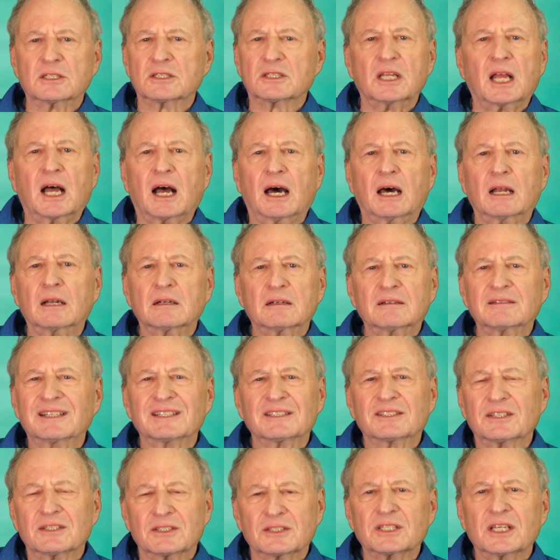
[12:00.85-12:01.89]
is not.
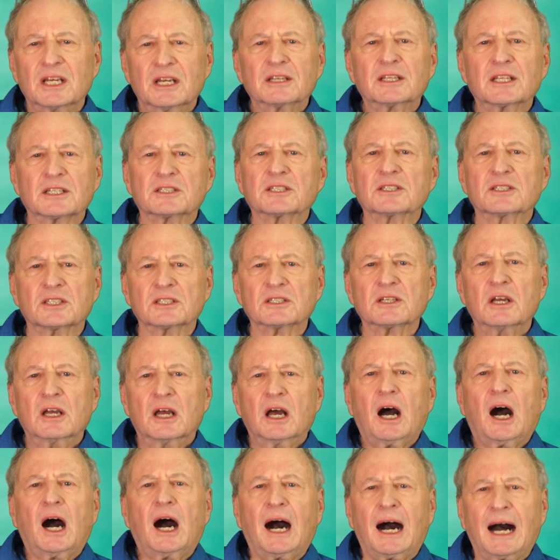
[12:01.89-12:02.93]
This is
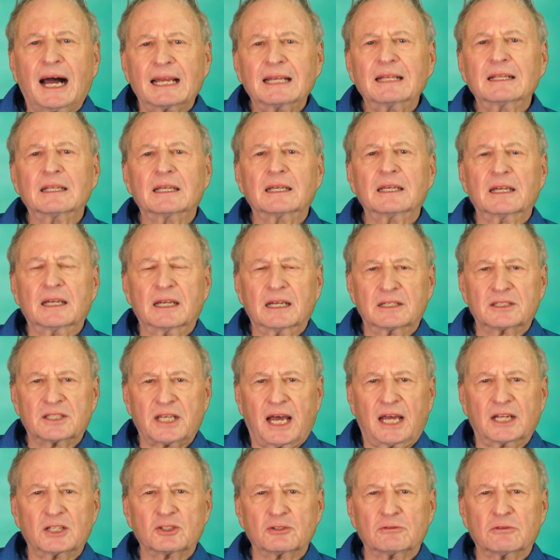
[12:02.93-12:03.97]
highly
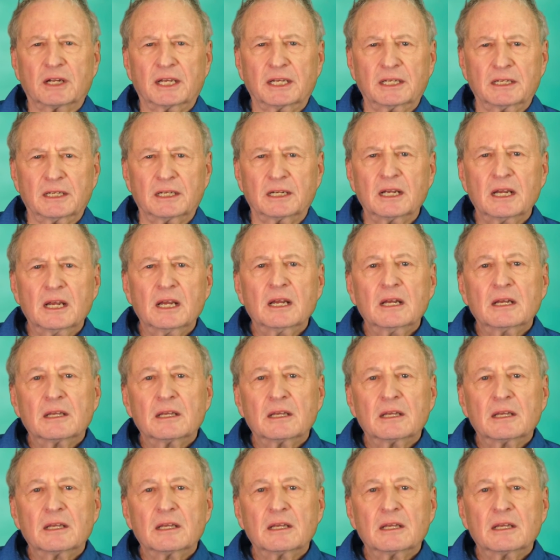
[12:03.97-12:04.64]
exaggerated.